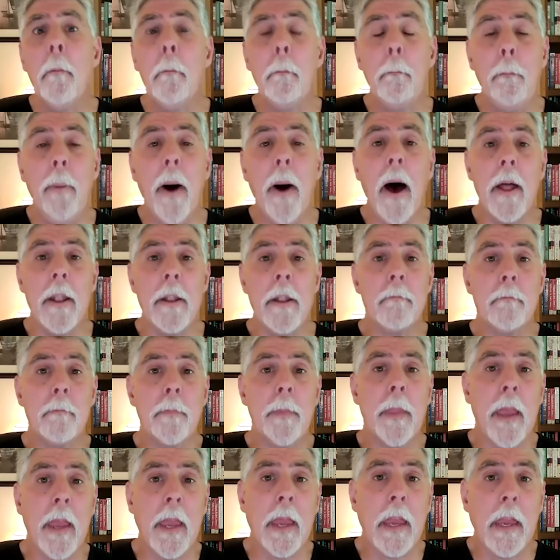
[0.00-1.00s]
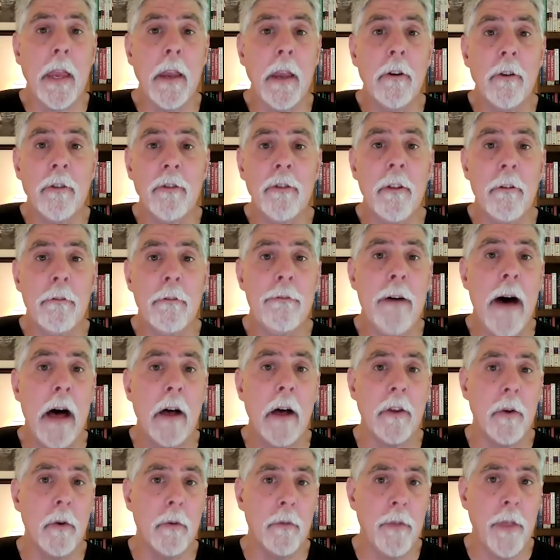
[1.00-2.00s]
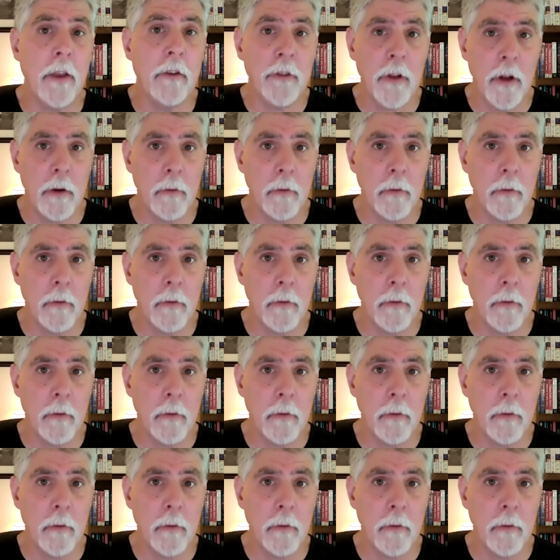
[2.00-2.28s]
But here's the value of these,